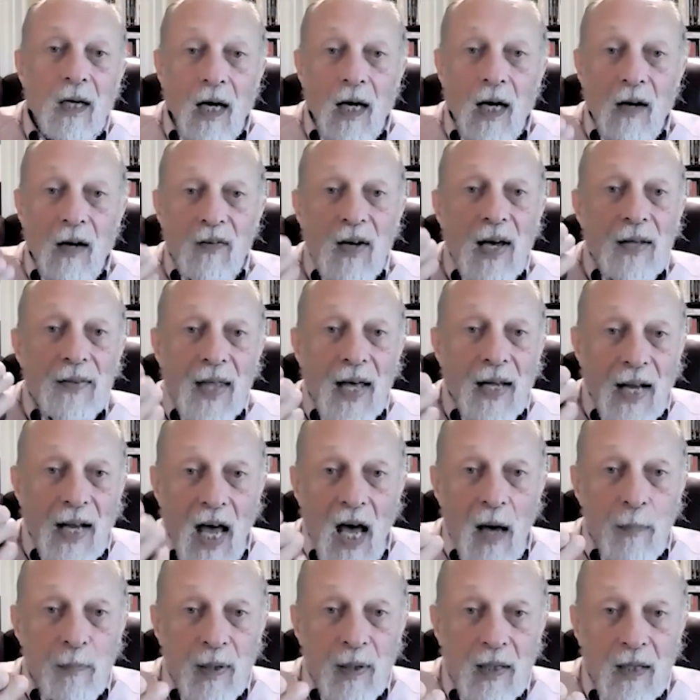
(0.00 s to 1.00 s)
I've had that
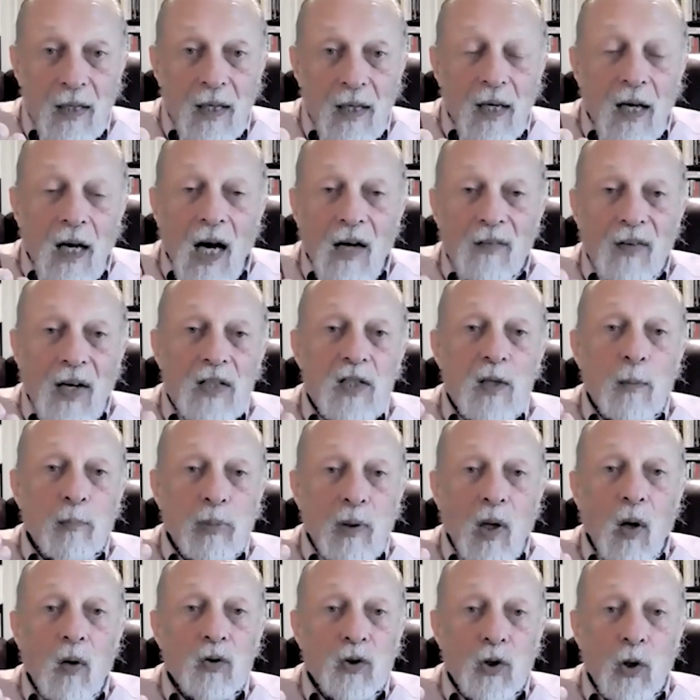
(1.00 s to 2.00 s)
happen. I've actually
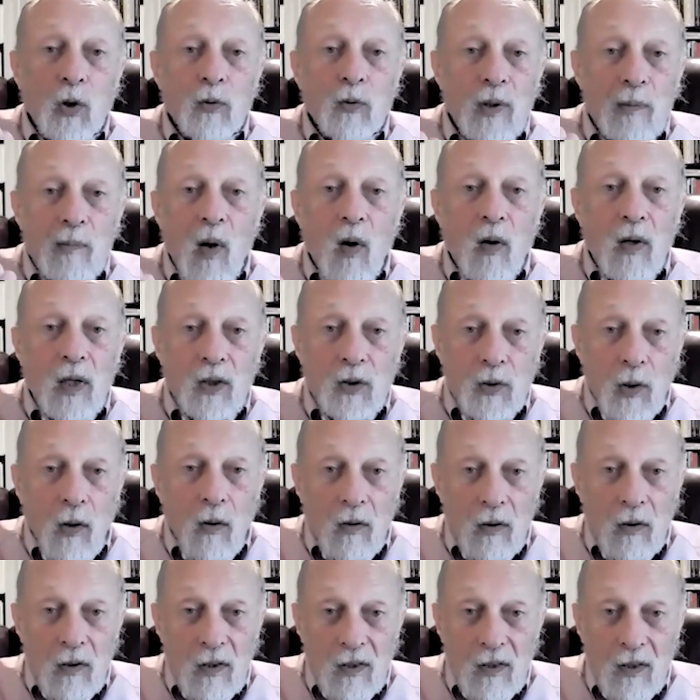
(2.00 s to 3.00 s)
blown two remote
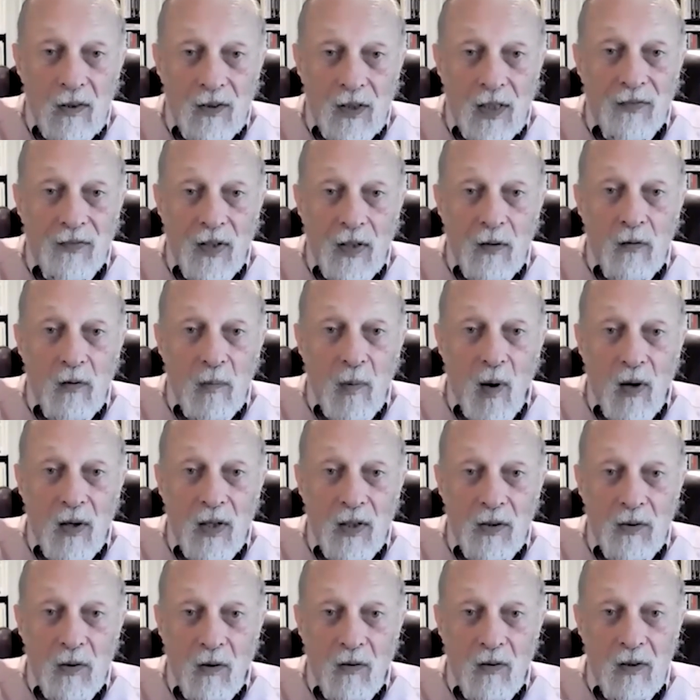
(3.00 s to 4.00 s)
controls, TV remote
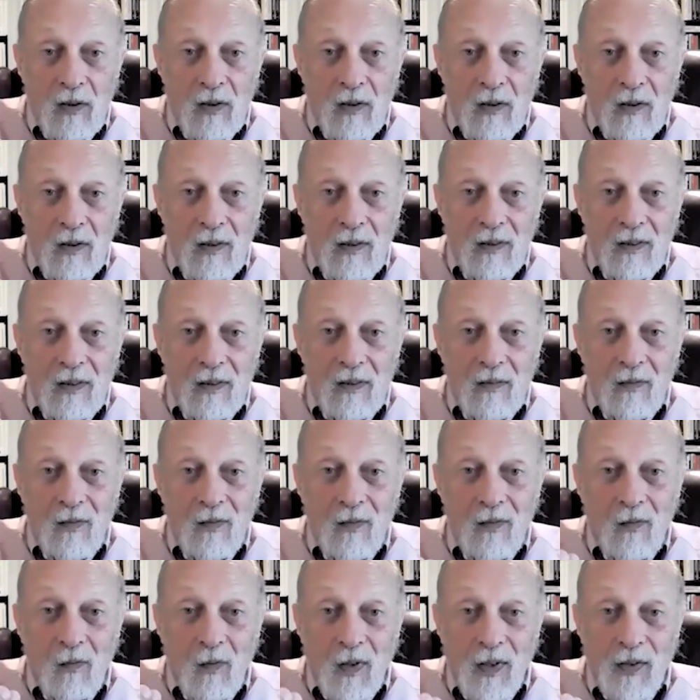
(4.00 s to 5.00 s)
controls,
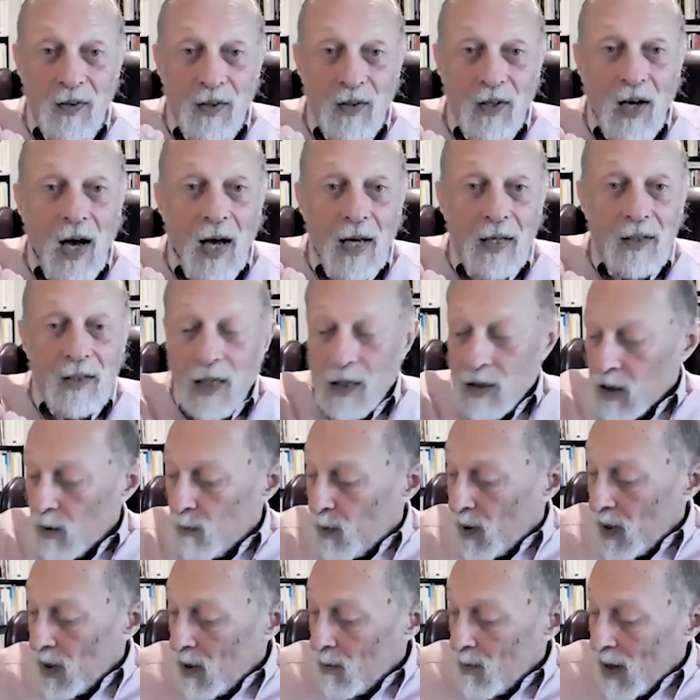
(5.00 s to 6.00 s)
with high intensity
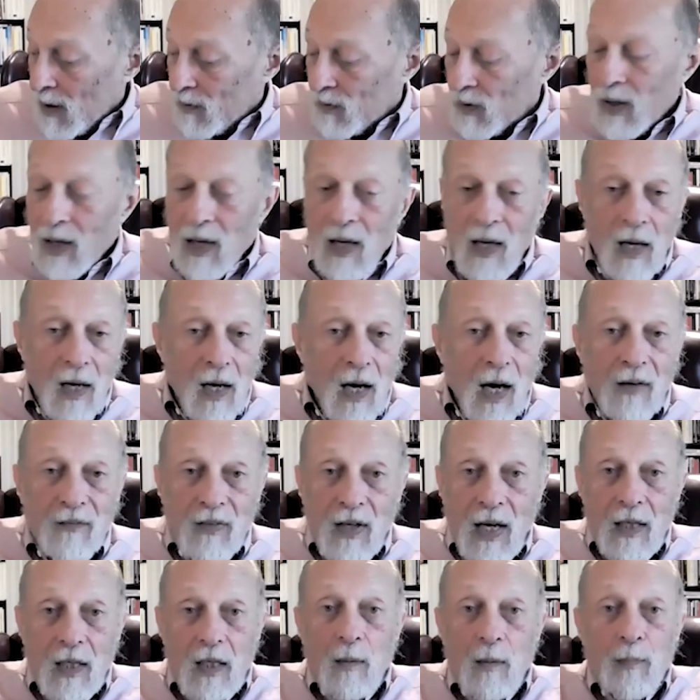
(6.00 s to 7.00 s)
PMF. I've
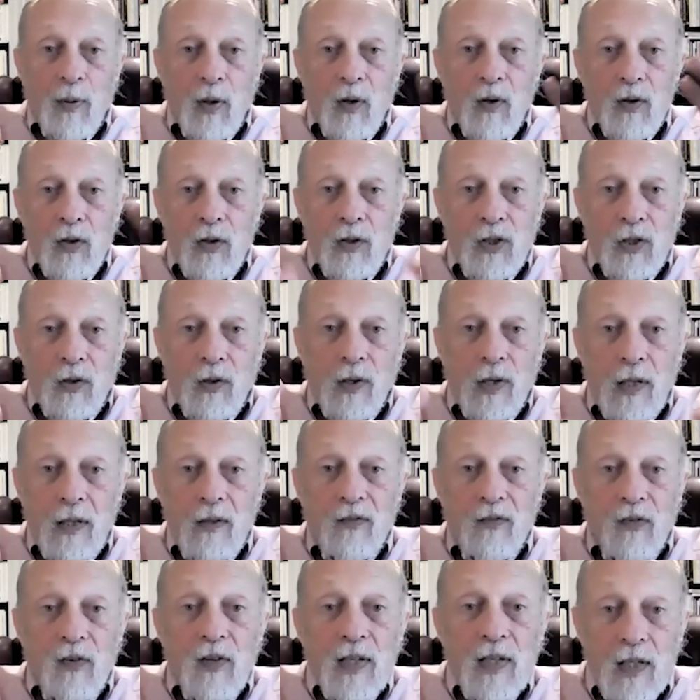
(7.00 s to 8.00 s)
had a computer
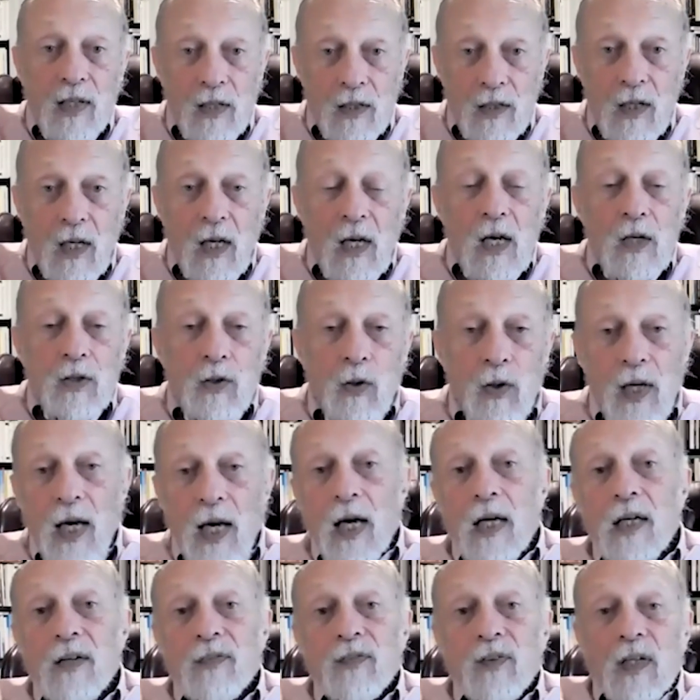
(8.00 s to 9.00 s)
screen freeze. So you
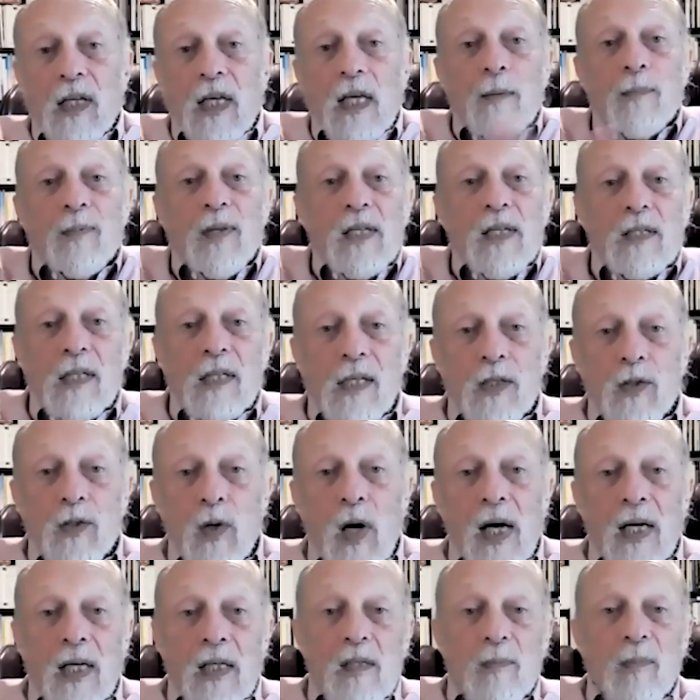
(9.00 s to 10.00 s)
got to keep these
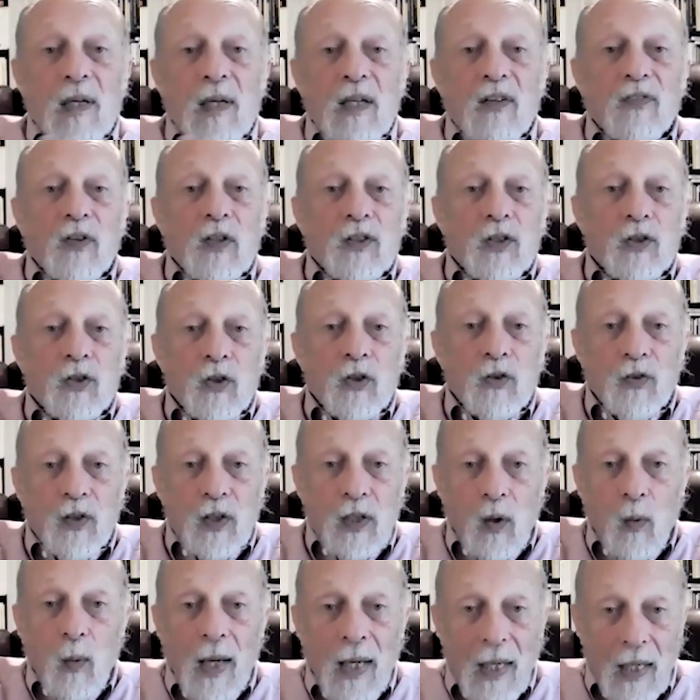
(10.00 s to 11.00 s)
electronics about a foot to two
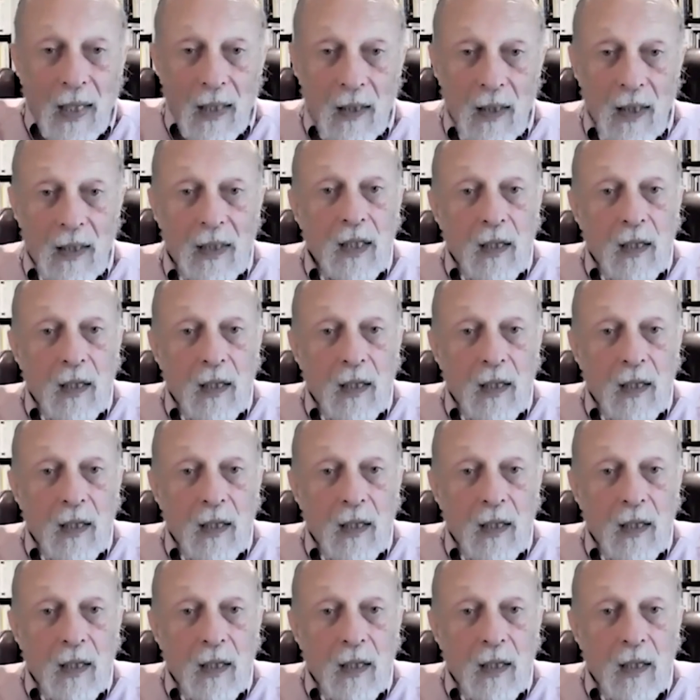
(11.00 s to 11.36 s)
feet away.